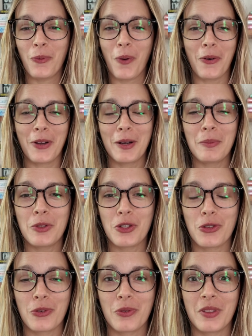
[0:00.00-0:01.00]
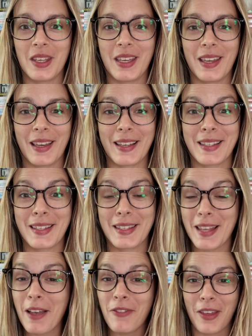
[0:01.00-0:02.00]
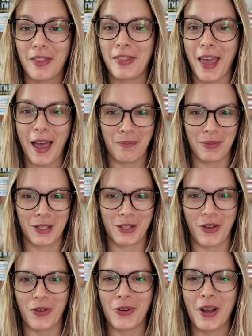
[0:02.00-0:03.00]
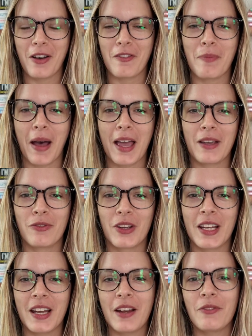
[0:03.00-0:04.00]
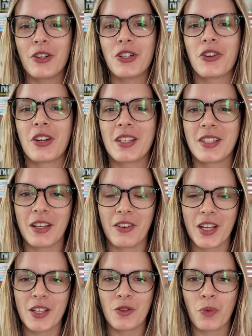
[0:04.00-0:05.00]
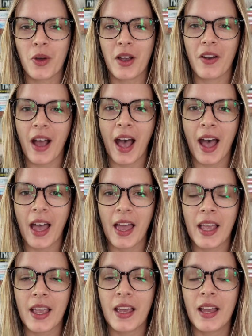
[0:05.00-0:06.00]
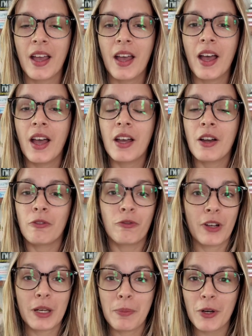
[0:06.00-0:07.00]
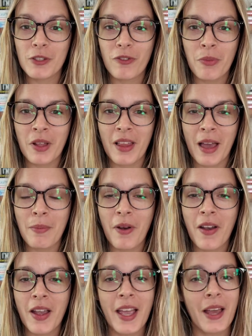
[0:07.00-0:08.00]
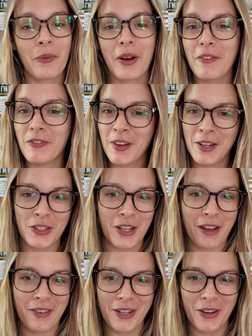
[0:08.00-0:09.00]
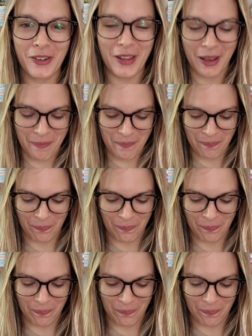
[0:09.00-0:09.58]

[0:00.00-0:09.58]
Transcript: Welcome to the 7th episode of my Read It and Return It series where I read books from the library and when I'm finished I return them.